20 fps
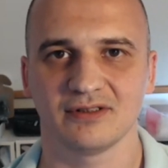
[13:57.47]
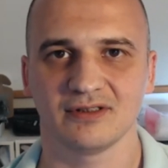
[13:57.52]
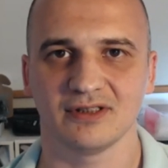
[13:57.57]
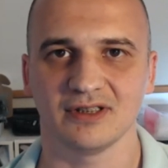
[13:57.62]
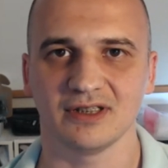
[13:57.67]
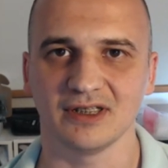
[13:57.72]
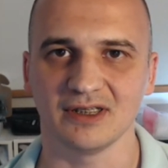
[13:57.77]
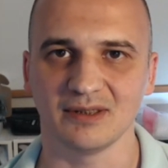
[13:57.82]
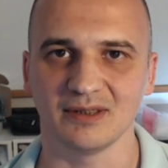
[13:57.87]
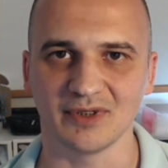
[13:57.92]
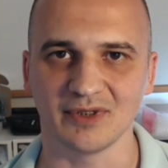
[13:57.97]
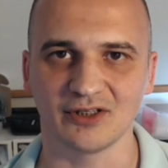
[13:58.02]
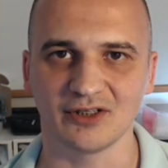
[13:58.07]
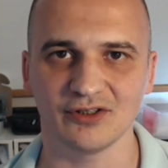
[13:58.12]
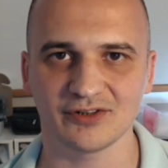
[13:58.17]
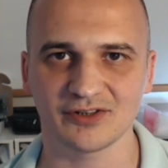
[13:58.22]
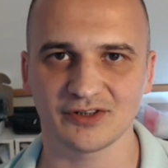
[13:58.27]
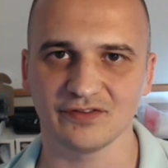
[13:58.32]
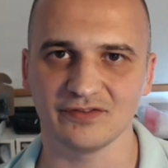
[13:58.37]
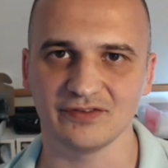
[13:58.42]

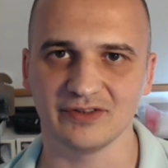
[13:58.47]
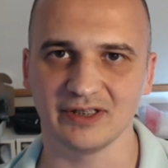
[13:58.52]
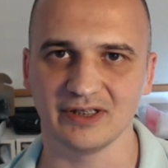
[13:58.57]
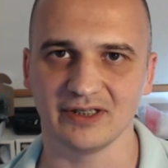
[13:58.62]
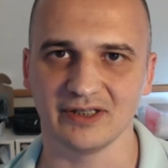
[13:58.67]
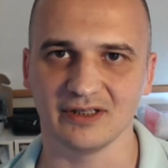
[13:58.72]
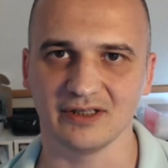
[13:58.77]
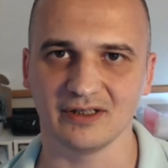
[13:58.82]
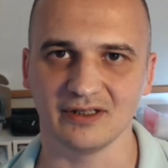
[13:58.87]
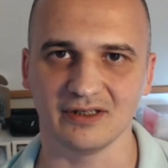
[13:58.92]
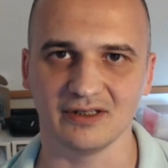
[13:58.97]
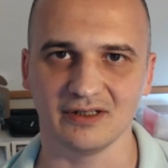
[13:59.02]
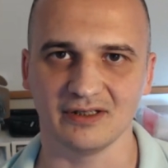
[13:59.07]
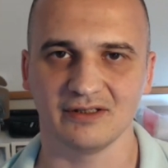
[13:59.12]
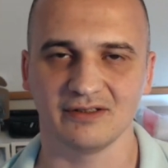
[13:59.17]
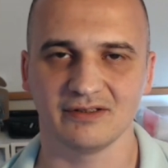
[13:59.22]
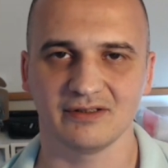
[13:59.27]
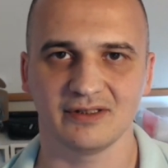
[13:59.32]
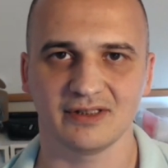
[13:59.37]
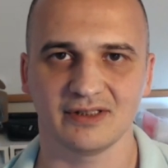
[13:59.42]
because of the
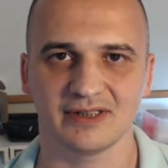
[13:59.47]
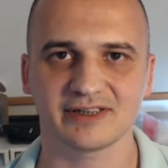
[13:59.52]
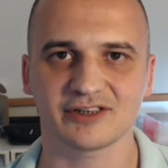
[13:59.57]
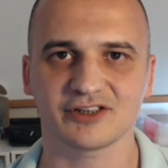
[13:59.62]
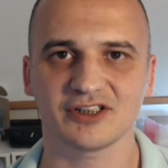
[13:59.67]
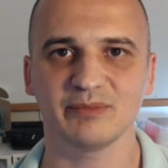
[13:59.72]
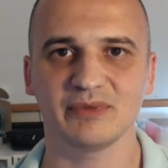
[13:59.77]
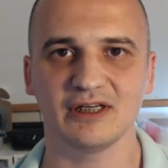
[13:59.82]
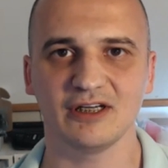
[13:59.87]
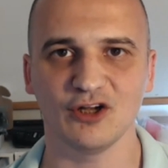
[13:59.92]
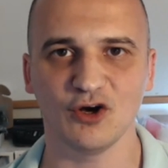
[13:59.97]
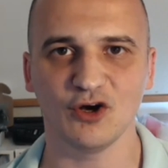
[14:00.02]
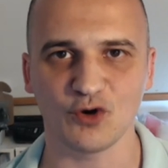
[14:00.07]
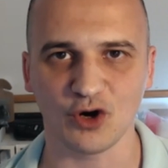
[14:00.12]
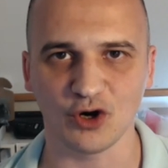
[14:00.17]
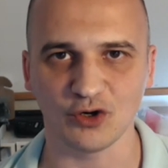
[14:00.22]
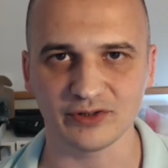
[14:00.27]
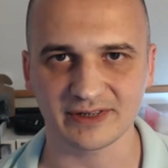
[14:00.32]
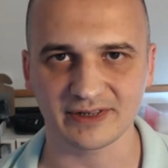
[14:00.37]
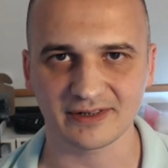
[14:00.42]
extremely low
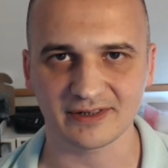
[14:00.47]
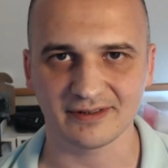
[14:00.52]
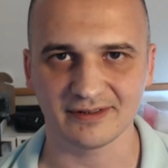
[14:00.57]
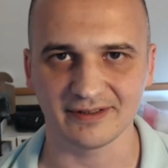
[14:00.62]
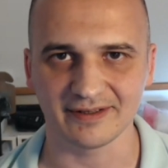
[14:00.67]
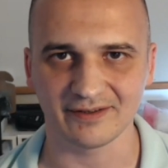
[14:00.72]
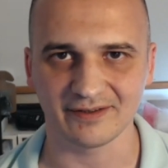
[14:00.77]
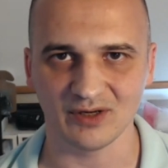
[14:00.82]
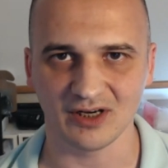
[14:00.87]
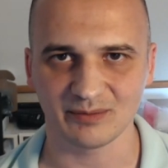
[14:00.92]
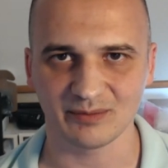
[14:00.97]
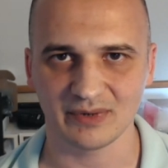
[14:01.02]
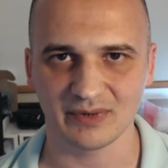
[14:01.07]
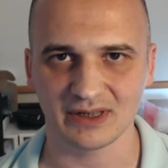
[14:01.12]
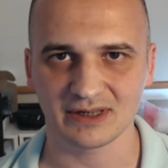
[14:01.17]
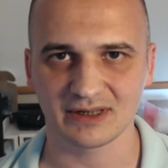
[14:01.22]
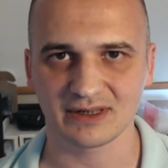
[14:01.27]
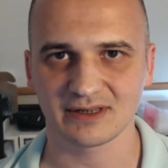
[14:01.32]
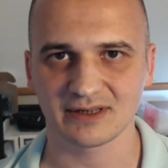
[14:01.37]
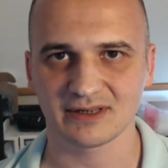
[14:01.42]
cost
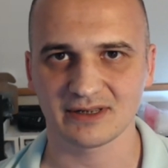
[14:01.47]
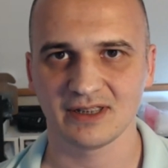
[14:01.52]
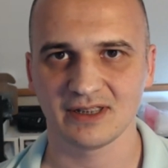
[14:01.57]
requirements,